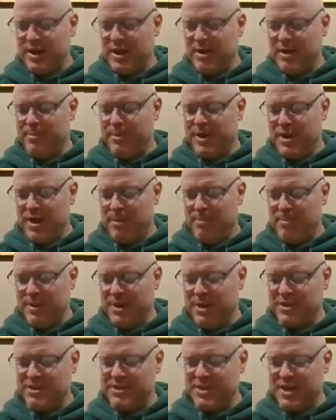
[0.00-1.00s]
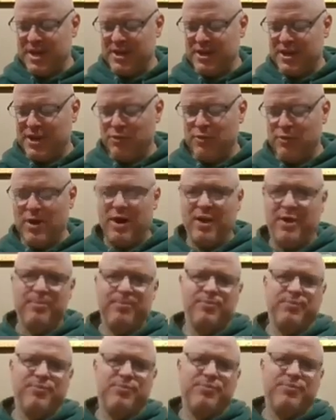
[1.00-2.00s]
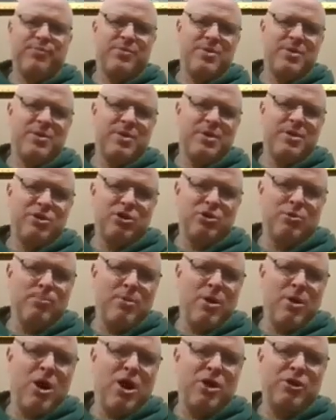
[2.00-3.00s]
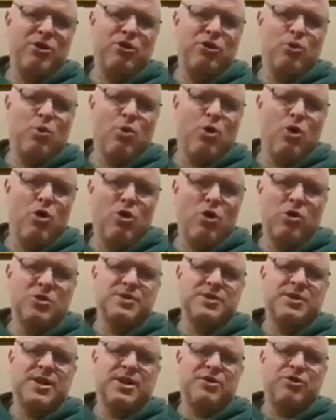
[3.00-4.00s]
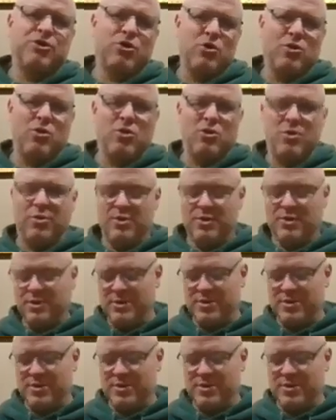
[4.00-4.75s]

Kamana manasa gira. Your mind, your words, and your